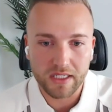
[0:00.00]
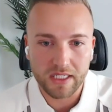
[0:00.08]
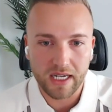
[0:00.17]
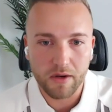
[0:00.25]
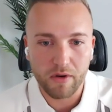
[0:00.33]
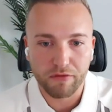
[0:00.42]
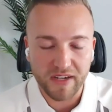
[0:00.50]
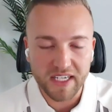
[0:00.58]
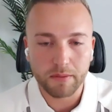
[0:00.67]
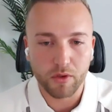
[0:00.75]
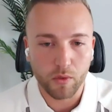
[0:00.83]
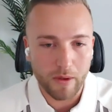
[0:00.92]
Okay, with
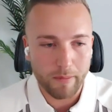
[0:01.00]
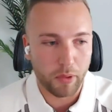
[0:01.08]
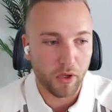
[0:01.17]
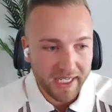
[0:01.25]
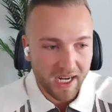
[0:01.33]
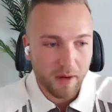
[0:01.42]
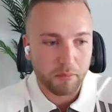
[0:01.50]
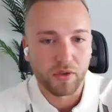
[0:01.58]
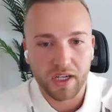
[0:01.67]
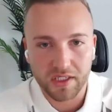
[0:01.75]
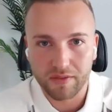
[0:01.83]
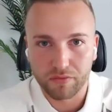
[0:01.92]
Facebook, we're putting our
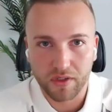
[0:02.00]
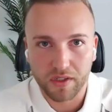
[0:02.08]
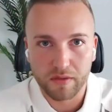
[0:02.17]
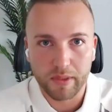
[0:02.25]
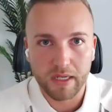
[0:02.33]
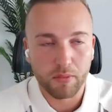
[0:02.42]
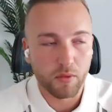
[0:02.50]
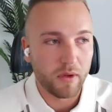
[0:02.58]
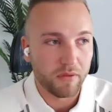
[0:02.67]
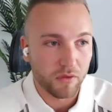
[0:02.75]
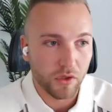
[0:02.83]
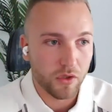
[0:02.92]
products in front of people.
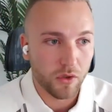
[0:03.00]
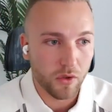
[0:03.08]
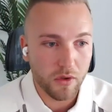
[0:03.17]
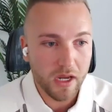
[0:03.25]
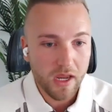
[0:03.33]
With Google,